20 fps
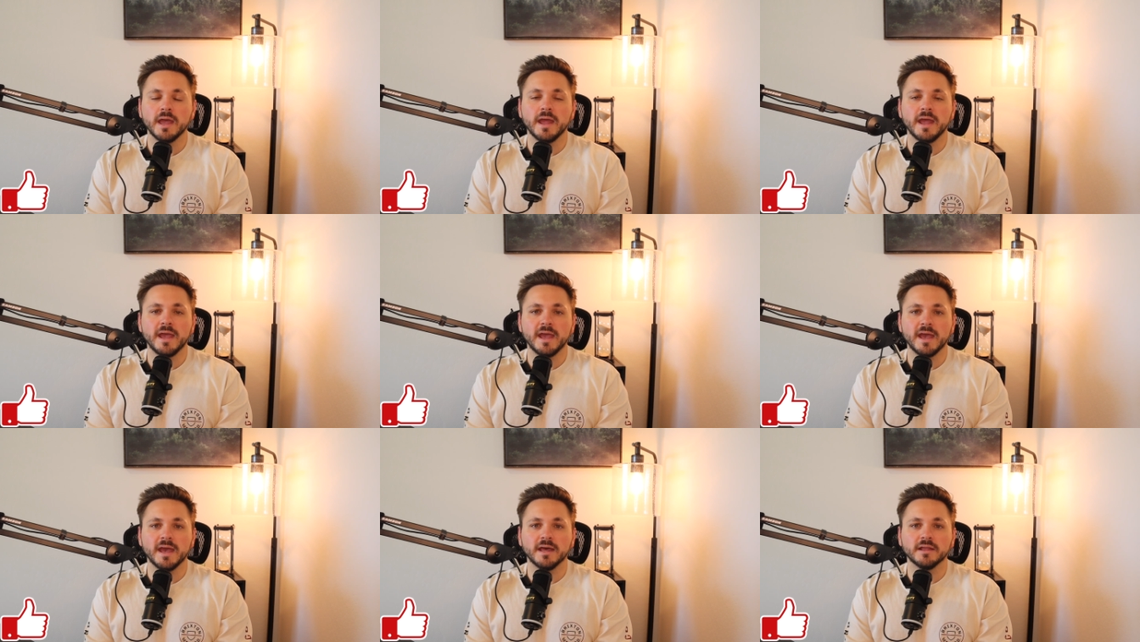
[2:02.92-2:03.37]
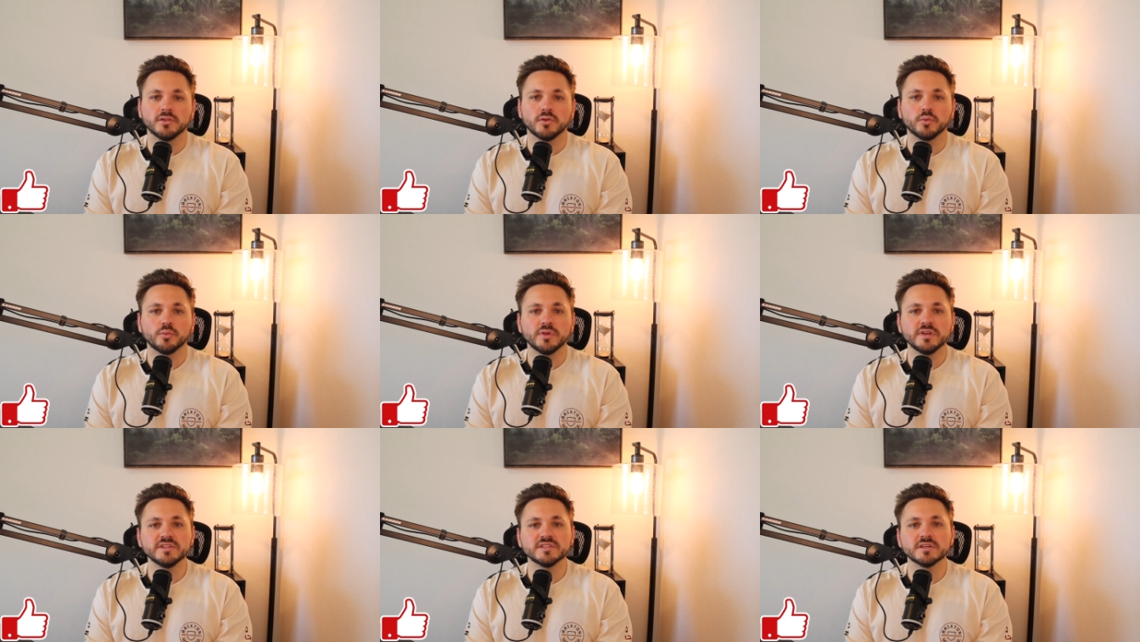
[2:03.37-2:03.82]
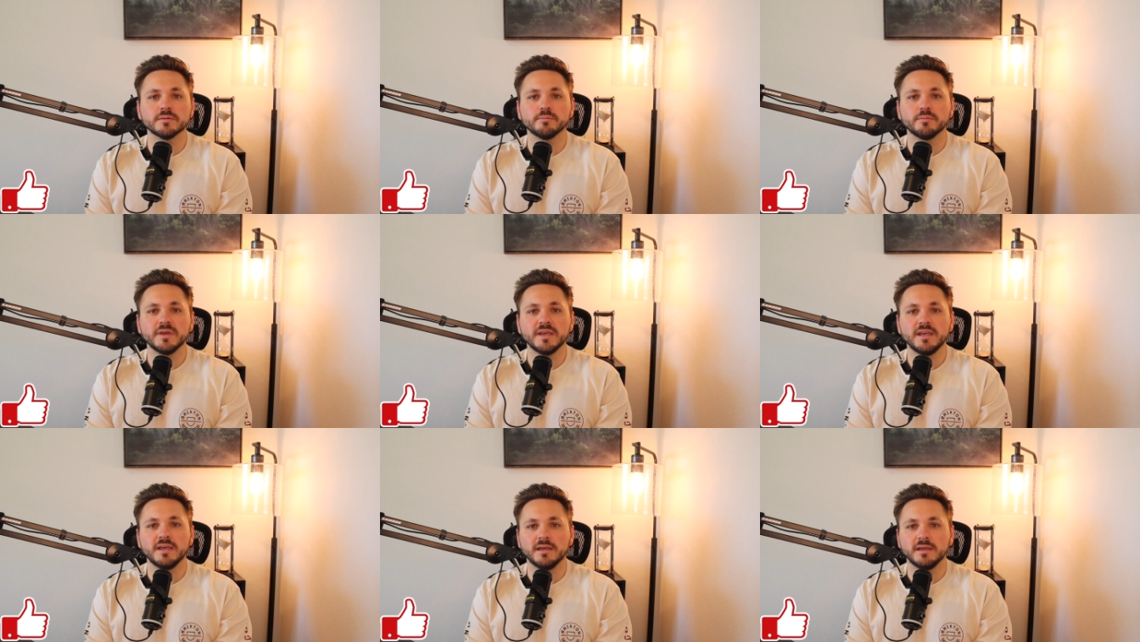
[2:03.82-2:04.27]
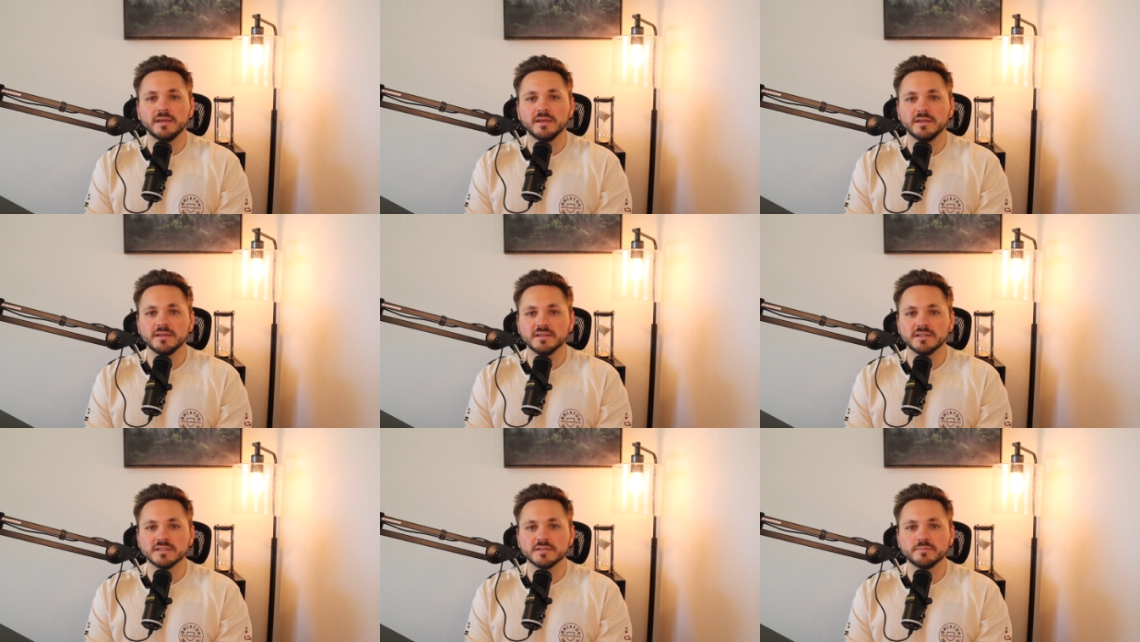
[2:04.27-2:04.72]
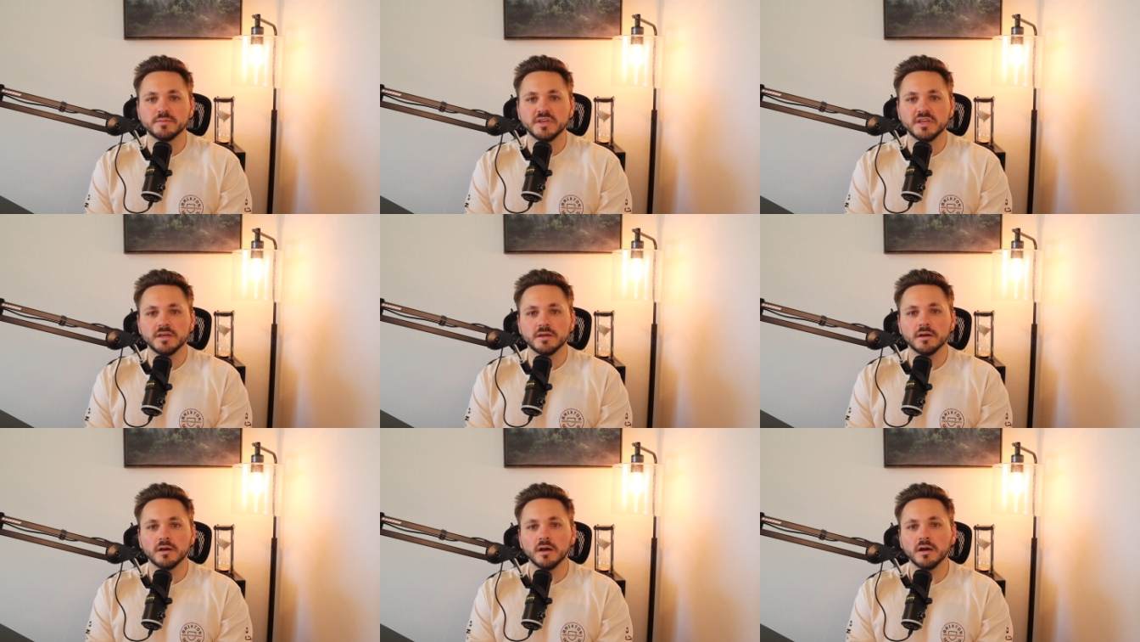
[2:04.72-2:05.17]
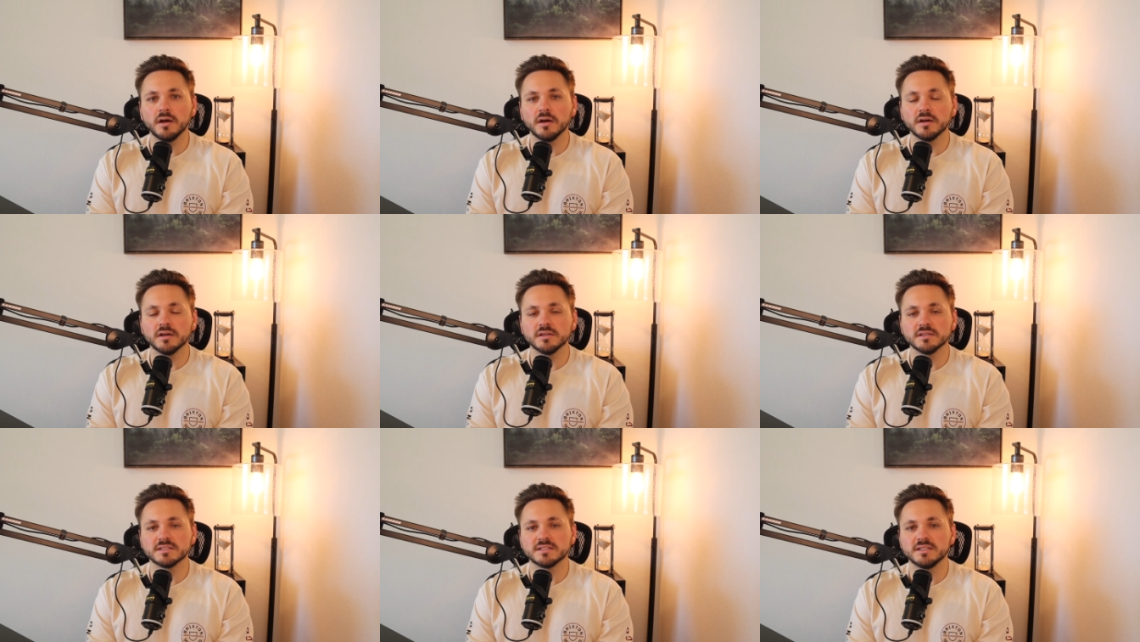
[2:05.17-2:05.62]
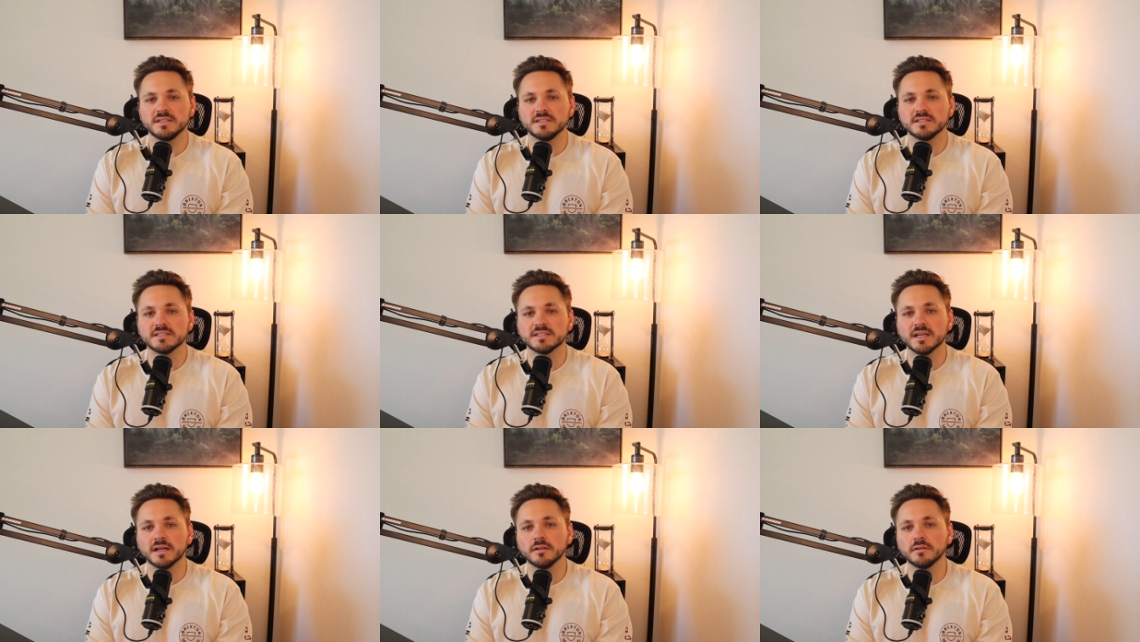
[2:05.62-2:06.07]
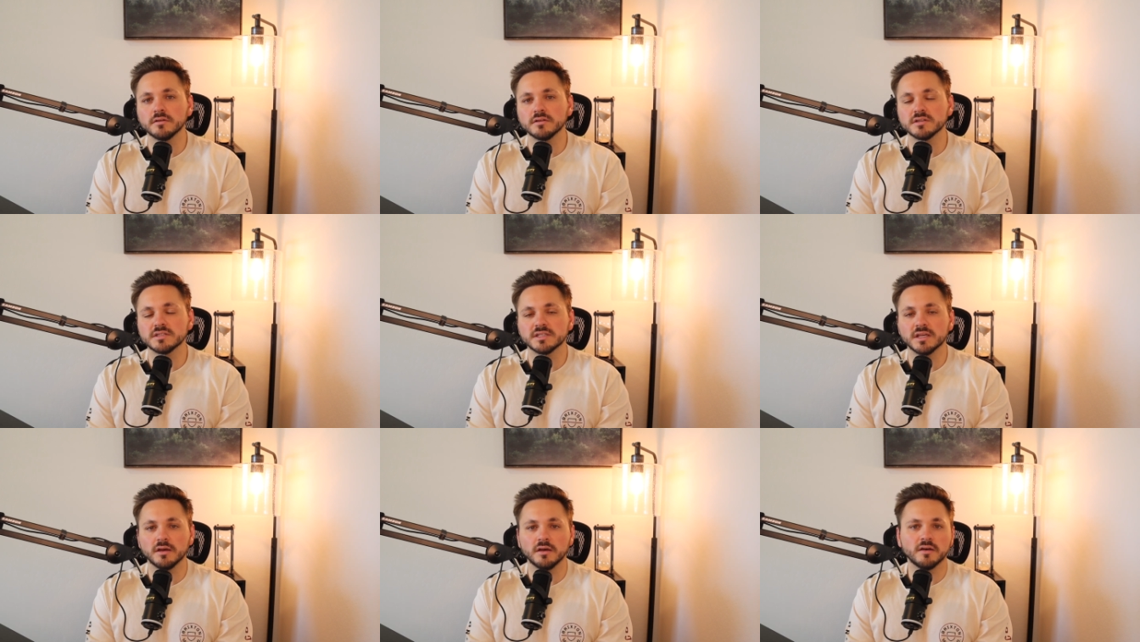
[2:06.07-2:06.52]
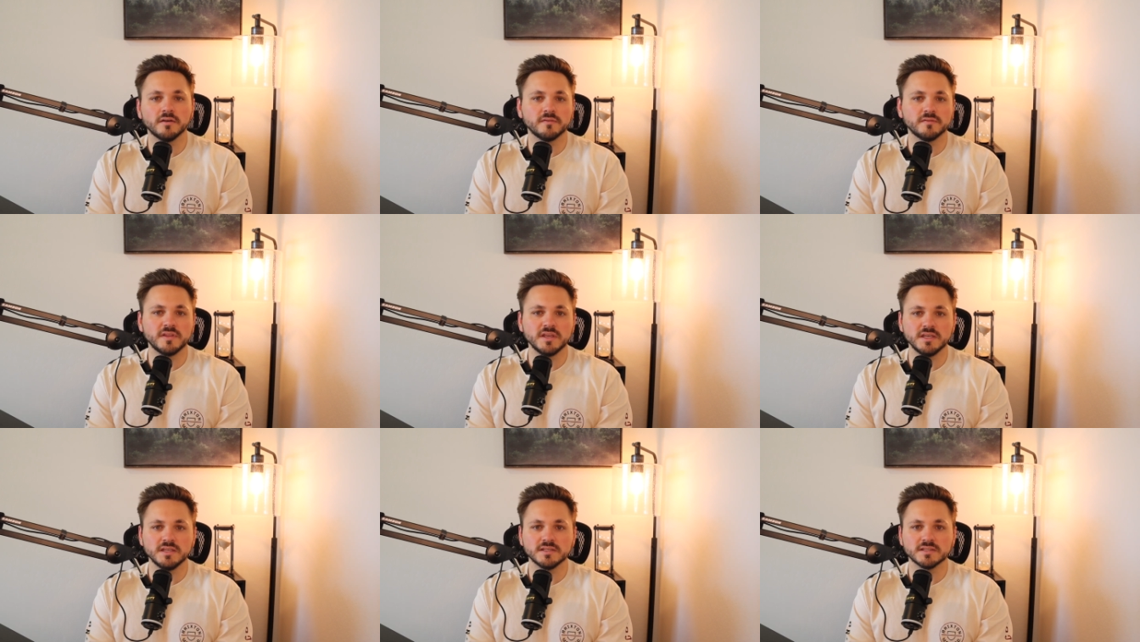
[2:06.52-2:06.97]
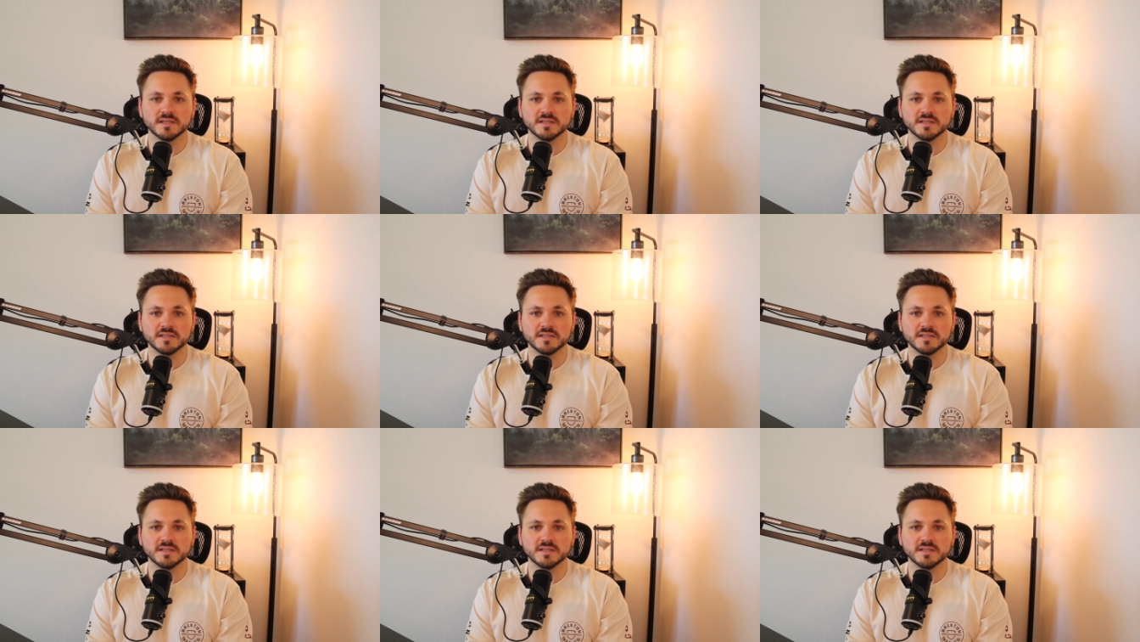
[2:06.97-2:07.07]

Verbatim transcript: And the reason being is because the sellers of these